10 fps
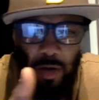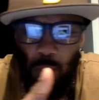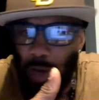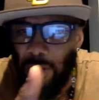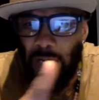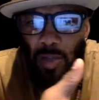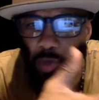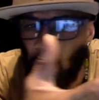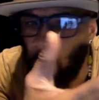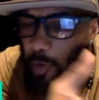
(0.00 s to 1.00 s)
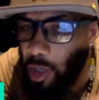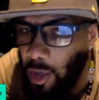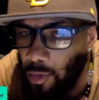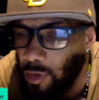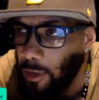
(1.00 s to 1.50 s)
don't know. Whatever it is, we're super
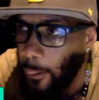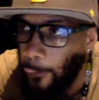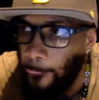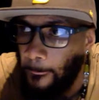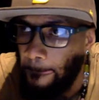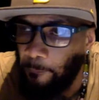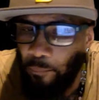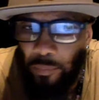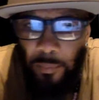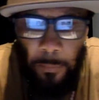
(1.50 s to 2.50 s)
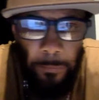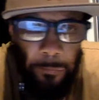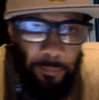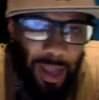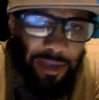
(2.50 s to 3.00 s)
close.
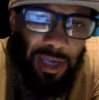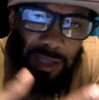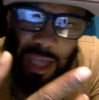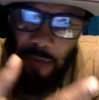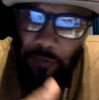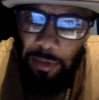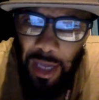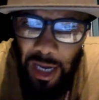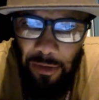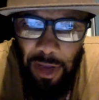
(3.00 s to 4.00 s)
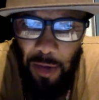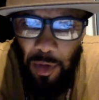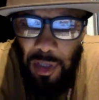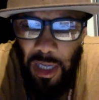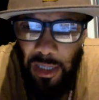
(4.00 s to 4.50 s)
I just came from that area. I
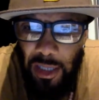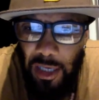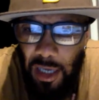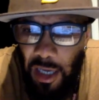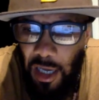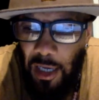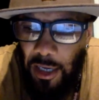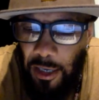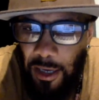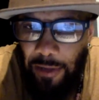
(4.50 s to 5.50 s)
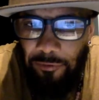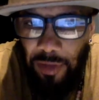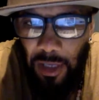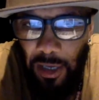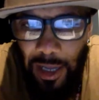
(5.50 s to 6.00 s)
was at
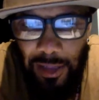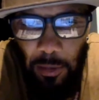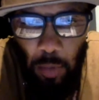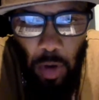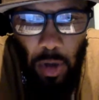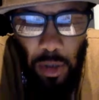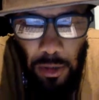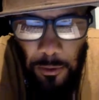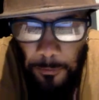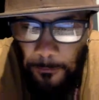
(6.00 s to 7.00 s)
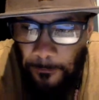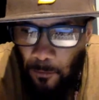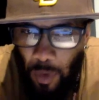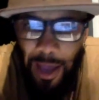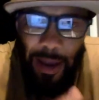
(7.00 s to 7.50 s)
the mall,
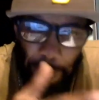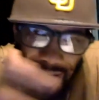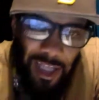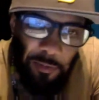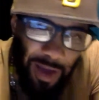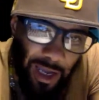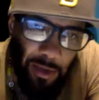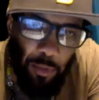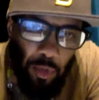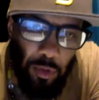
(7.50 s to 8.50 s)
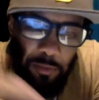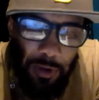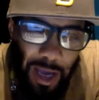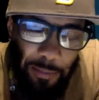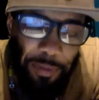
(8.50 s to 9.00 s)
and I passed by the U
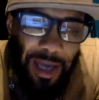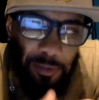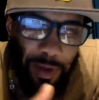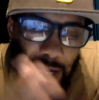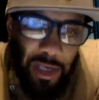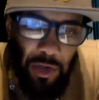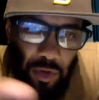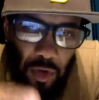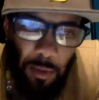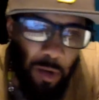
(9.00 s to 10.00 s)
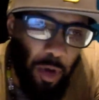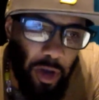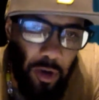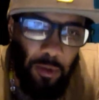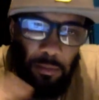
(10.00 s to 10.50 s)
on my
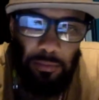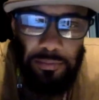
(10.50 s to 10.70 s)
way home.